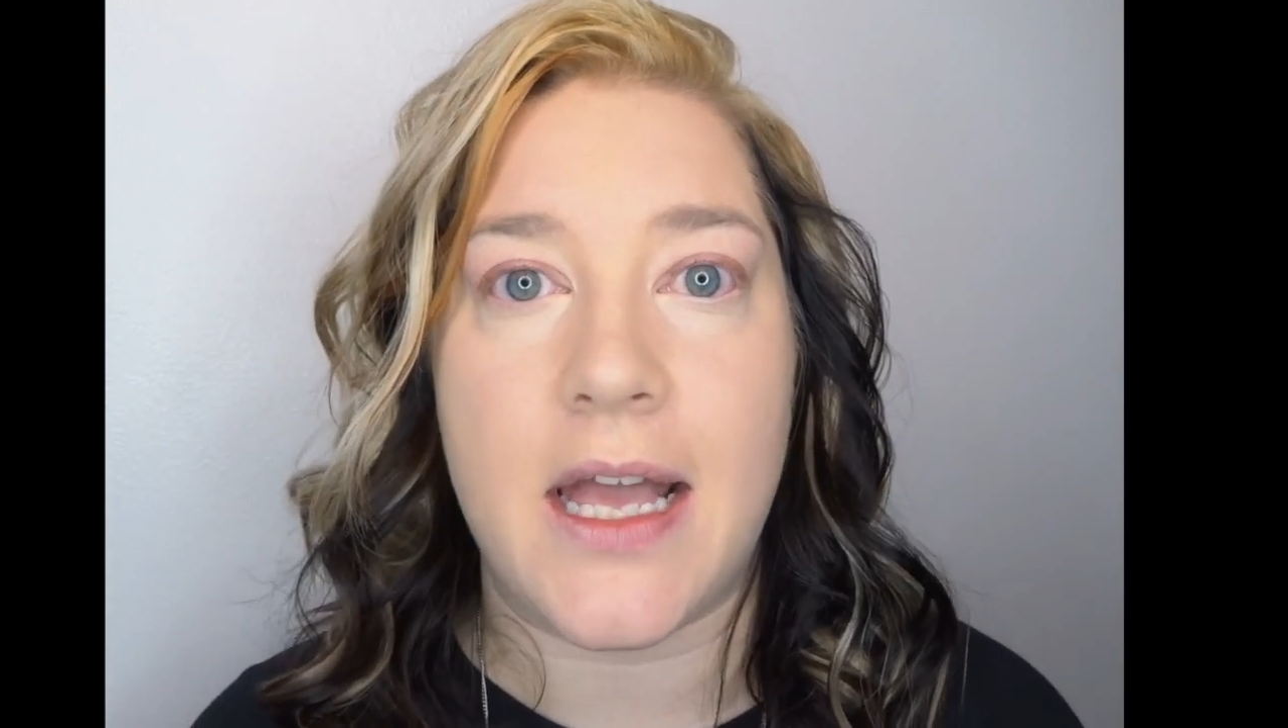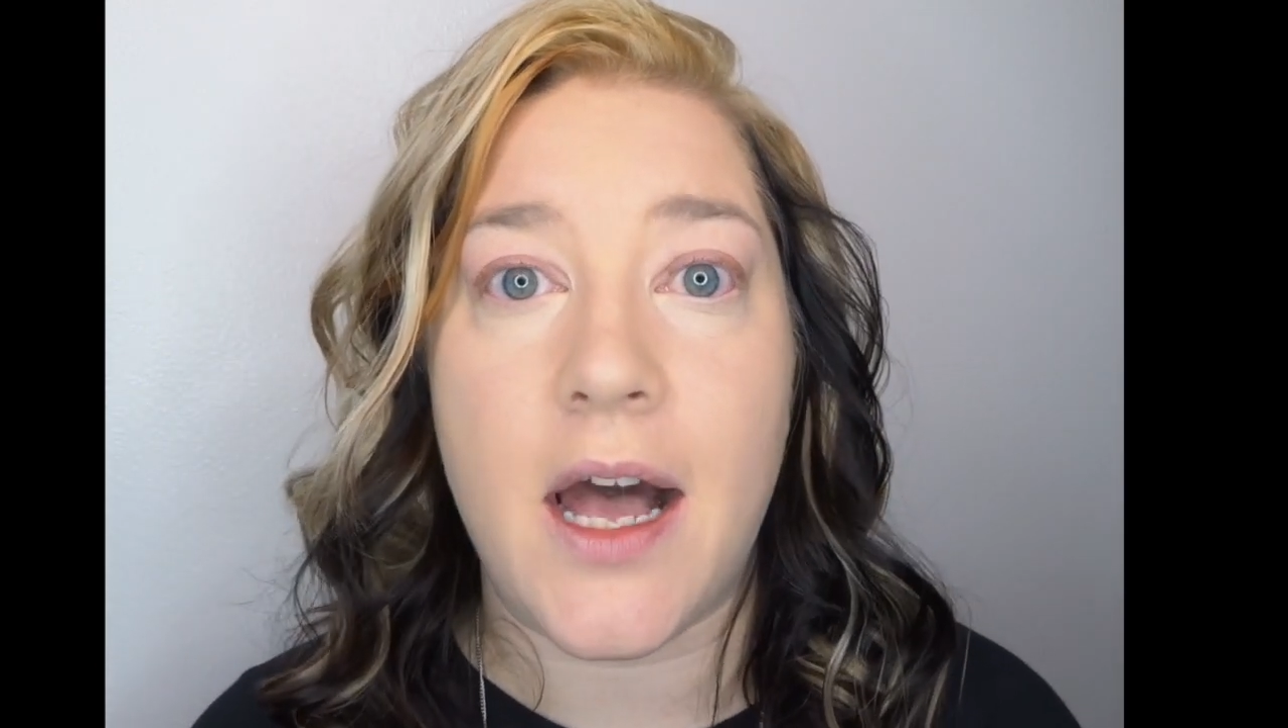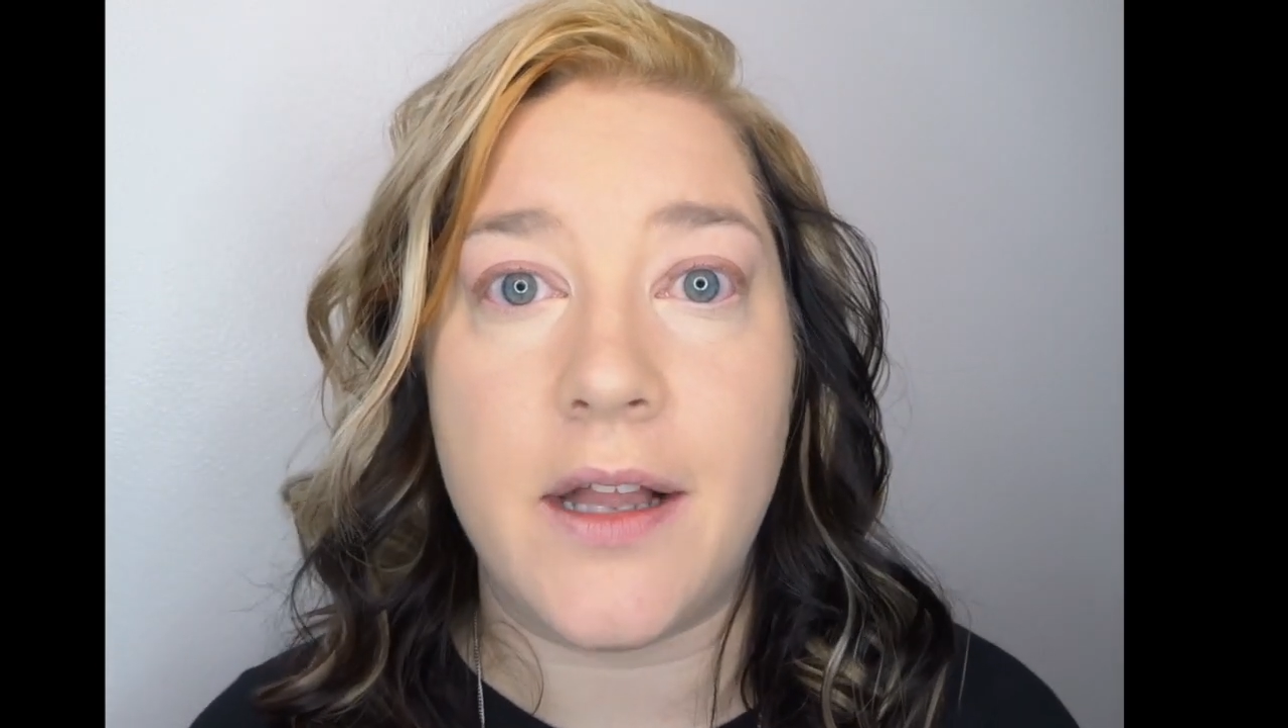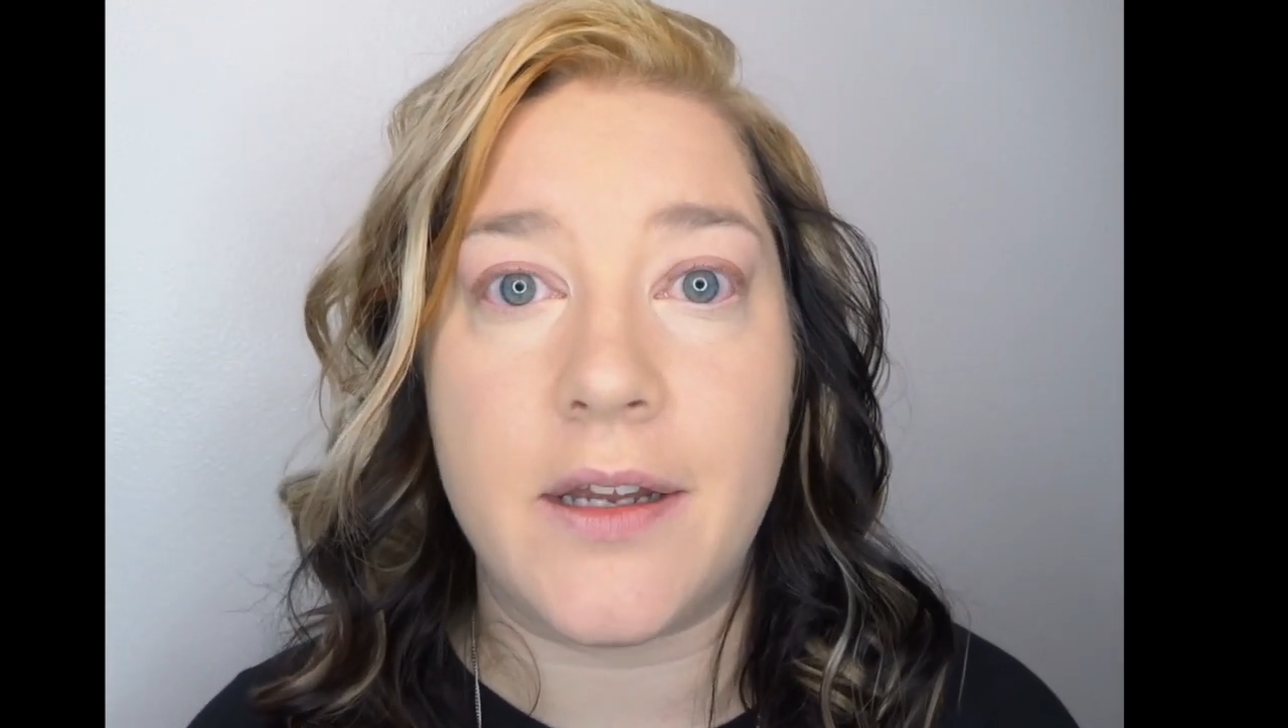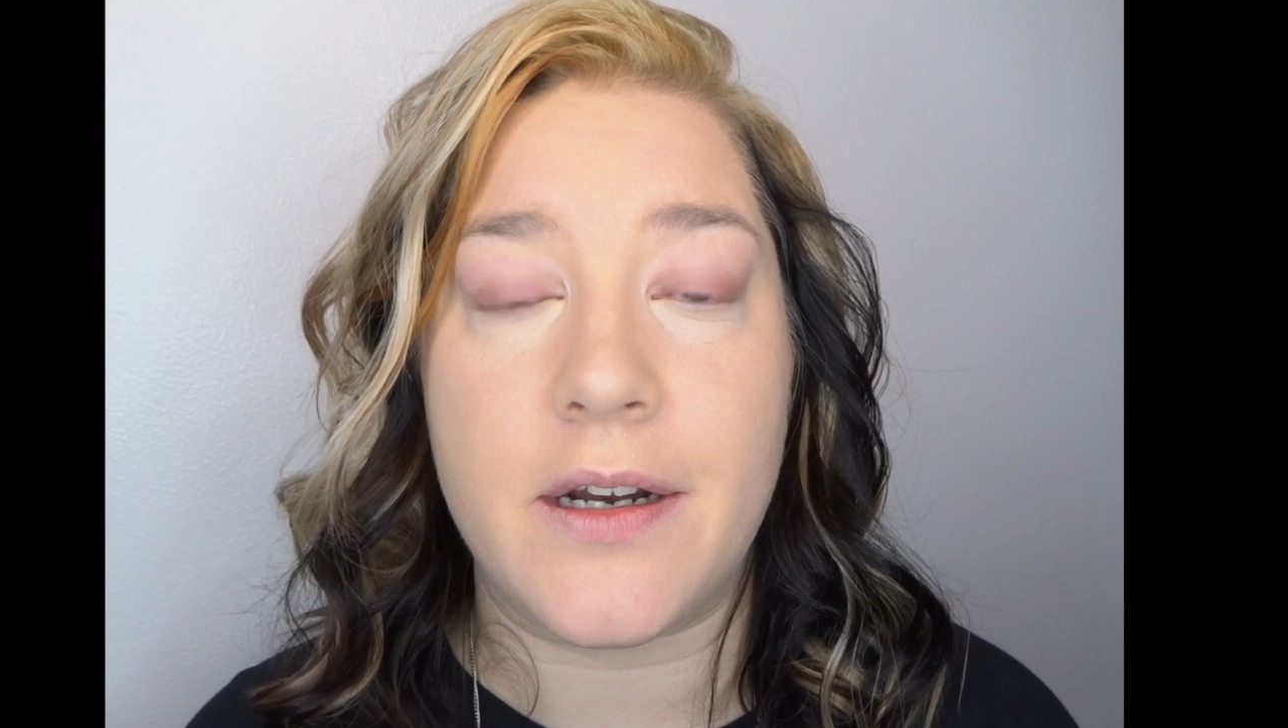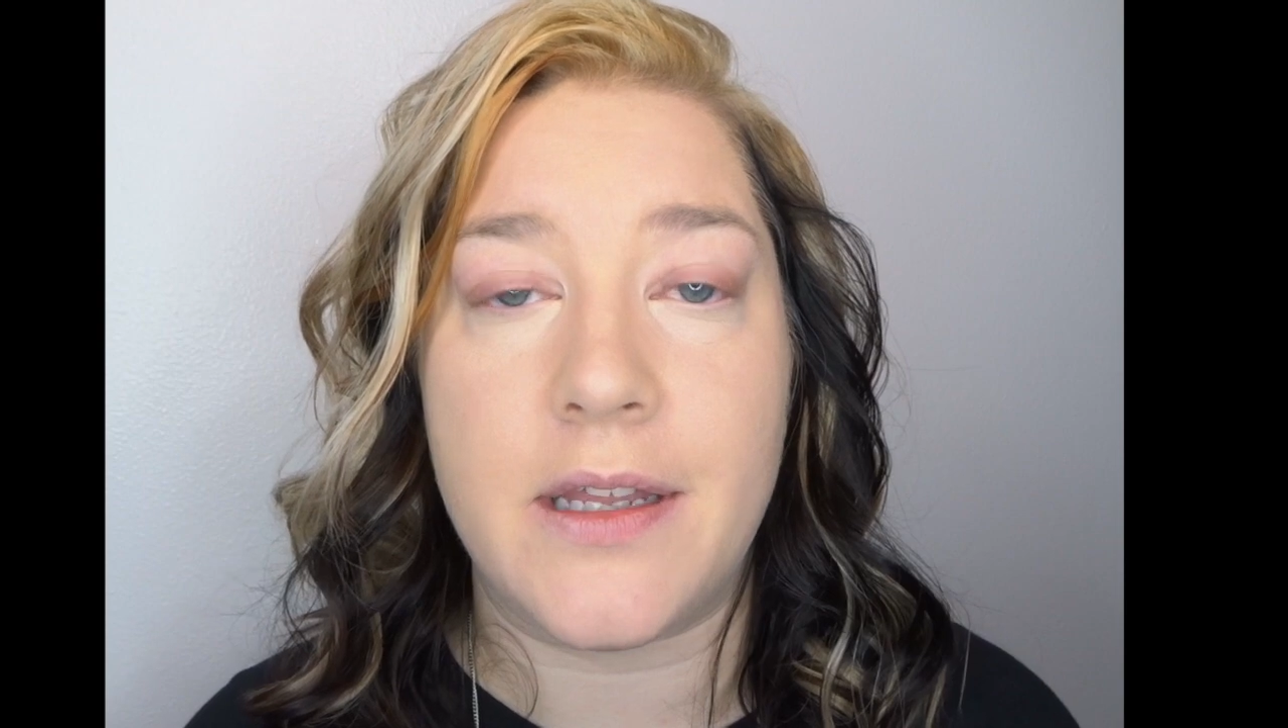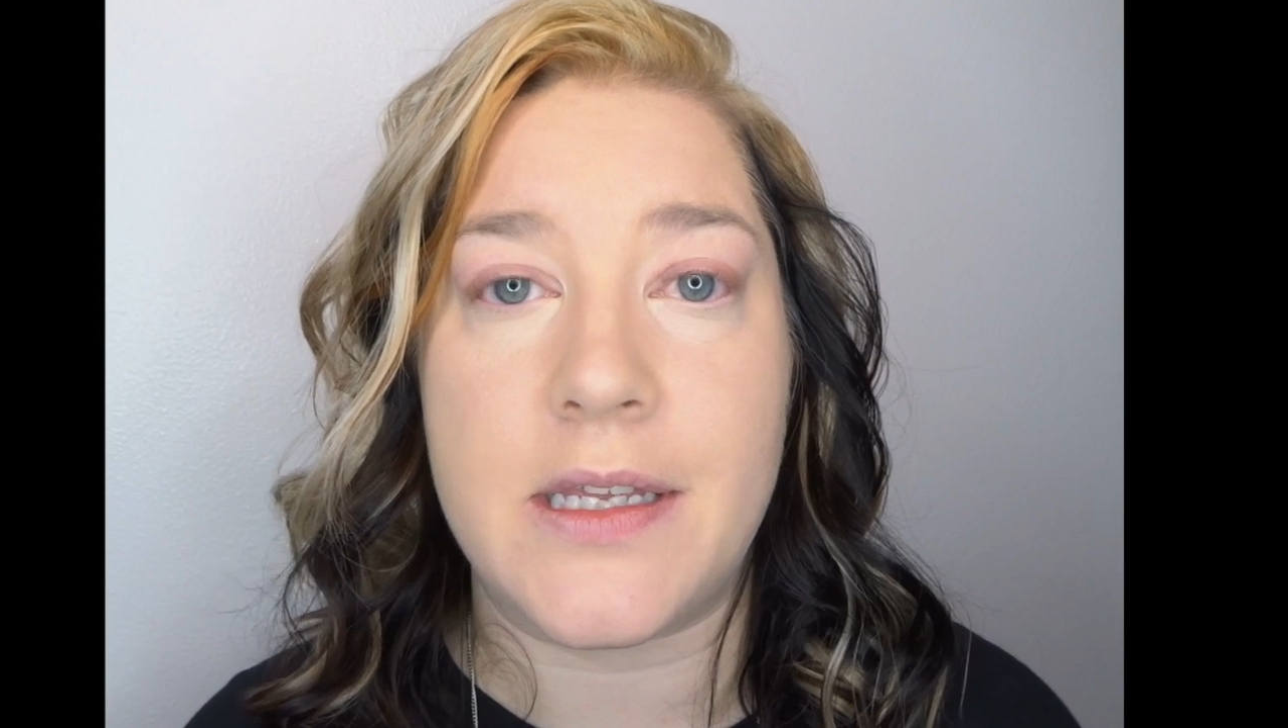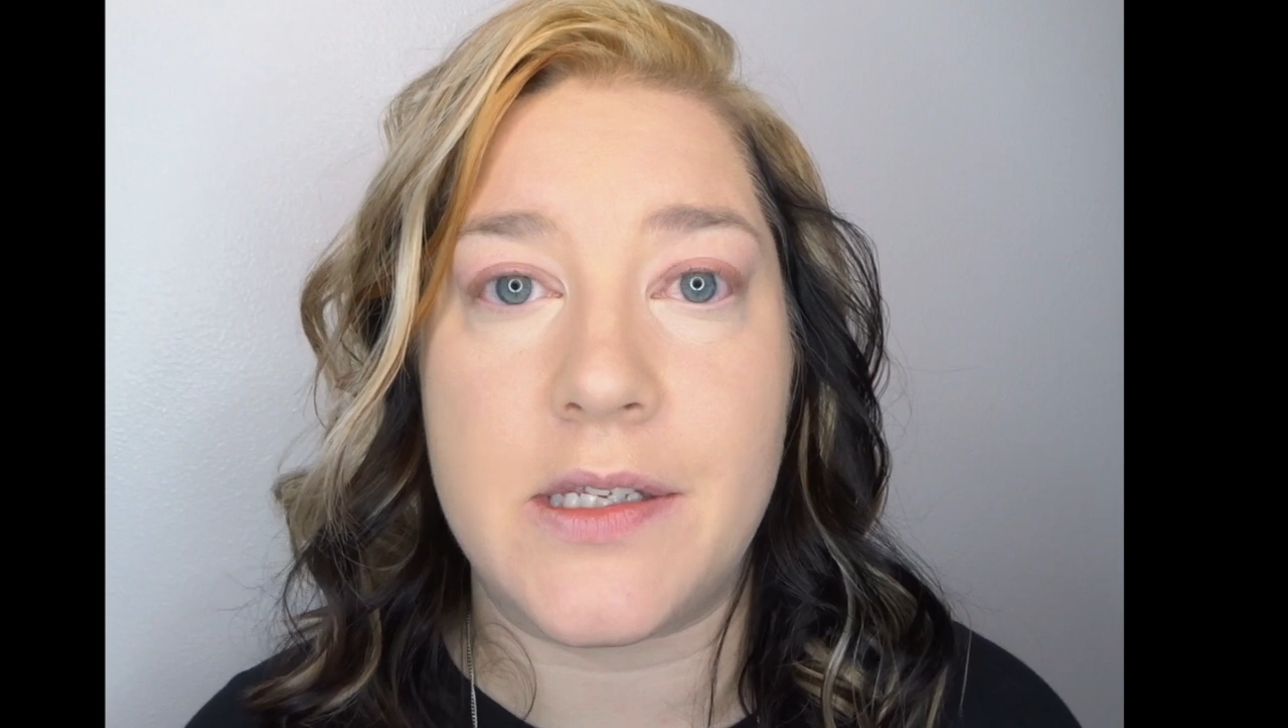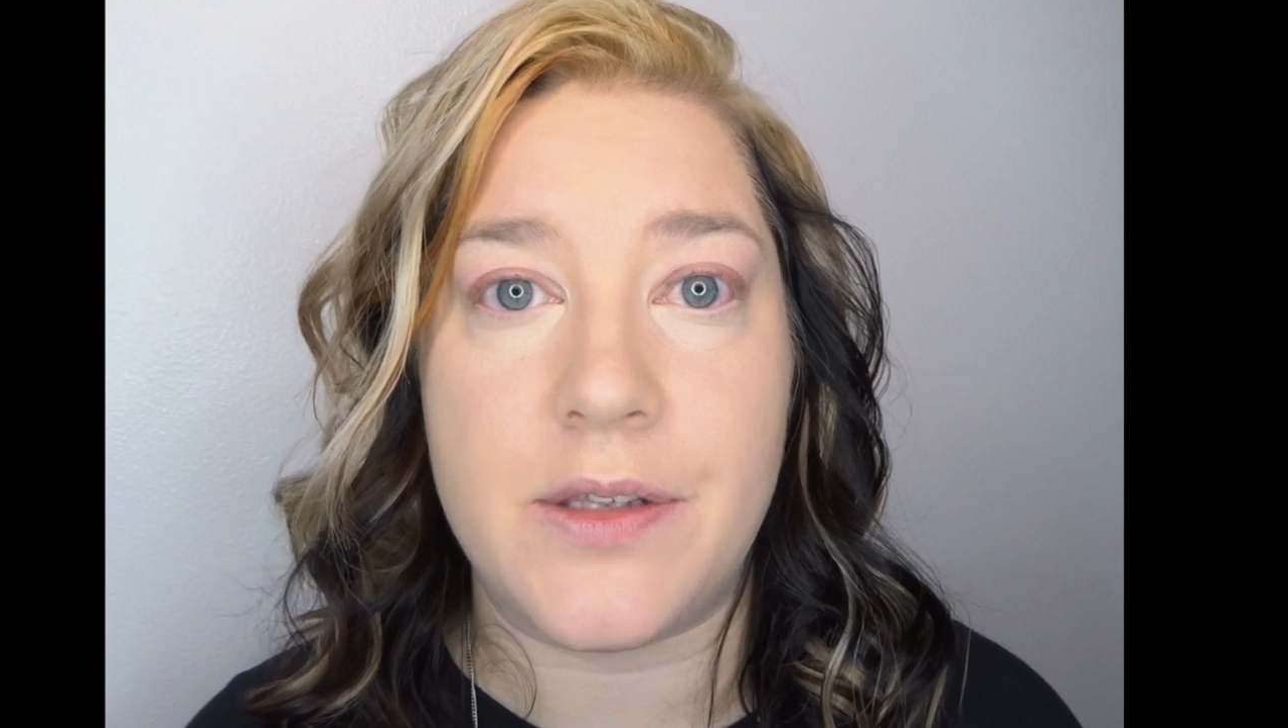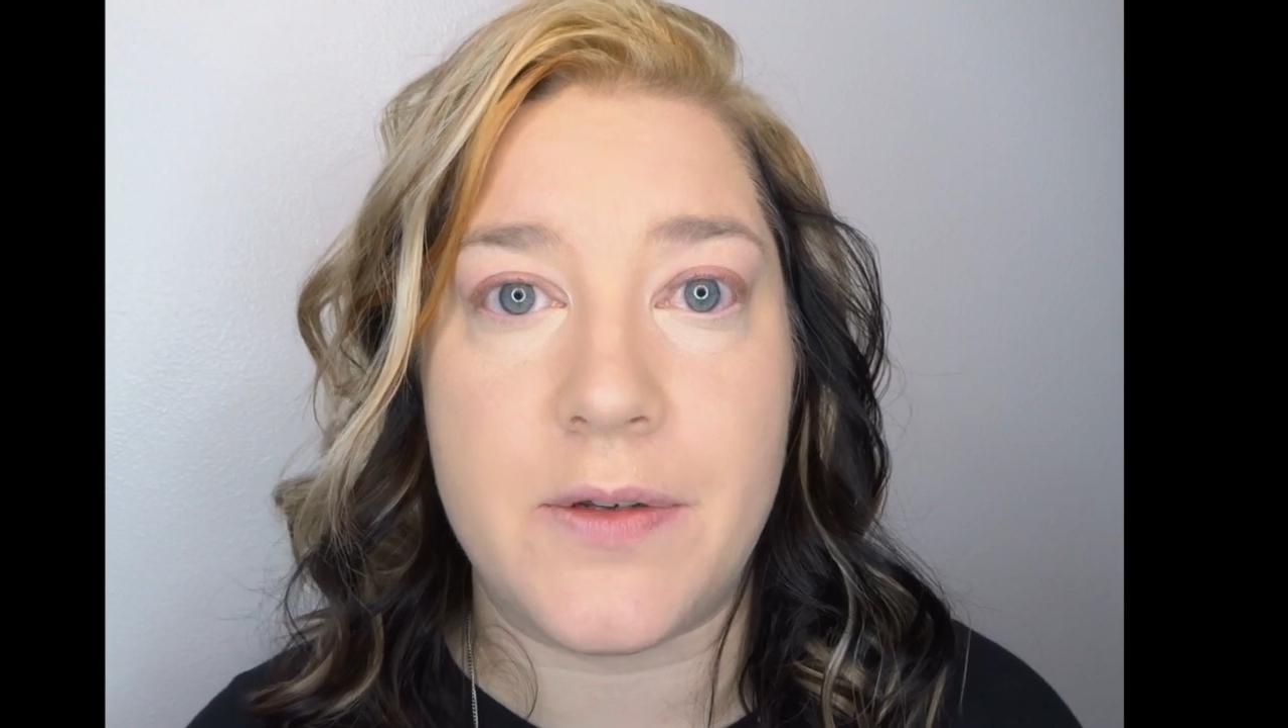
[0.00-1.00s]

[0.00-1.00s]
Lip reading: colorless